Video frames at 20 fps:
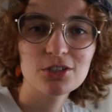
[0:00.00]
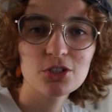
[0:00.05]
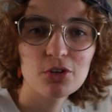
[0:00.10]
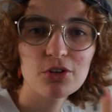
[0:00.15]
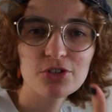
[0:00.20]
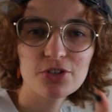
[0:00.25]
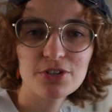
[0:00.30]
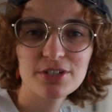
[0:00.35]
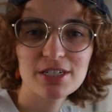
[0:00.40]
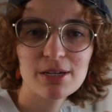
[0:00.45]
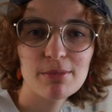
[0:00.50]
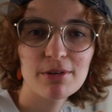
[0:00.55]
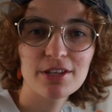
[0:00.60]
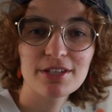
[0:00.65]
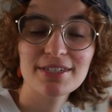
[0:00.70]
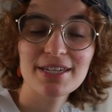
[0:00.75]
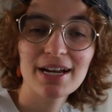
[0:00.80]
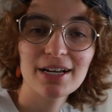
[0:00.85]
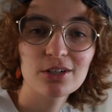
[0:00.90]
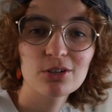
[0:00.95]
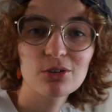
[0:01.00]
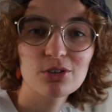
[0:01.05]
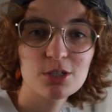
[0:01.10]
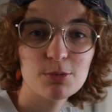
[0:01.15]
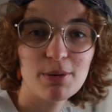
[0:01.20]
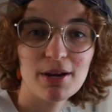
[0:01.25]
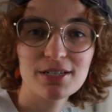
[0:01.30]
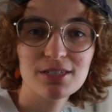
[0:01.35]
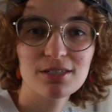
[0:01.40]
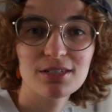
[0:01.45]
So those are some of the technical
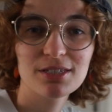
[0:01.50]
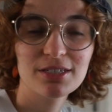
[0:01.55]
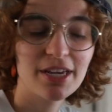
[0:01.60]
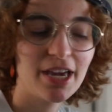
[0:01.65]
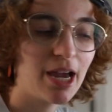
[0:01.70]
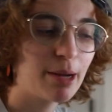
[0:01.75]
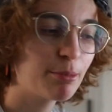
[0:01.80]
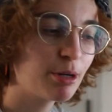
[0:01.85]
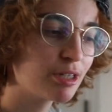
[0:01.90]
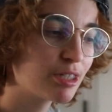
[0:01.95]
specs of this camera